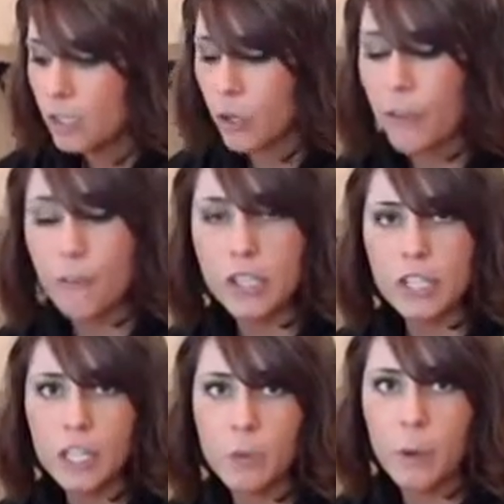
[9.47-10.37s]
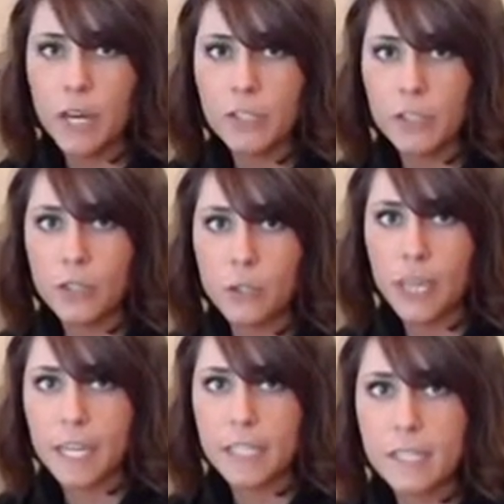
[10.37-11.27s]
So the first thing we want to do
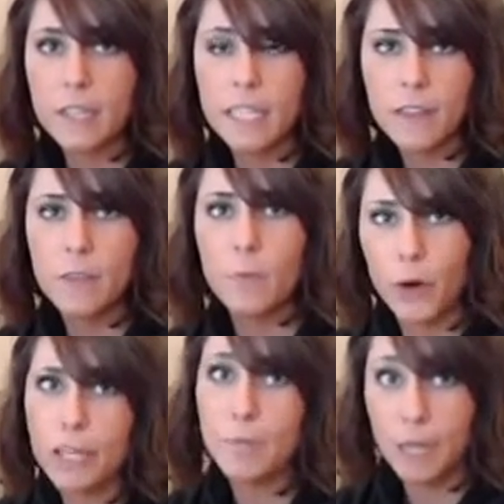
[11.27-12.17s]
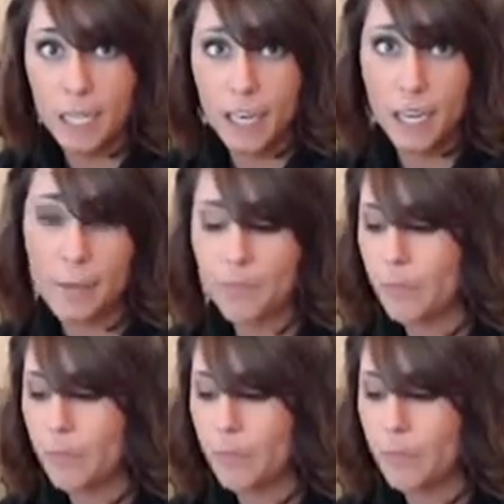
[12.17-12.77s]
is lead the morning meeting.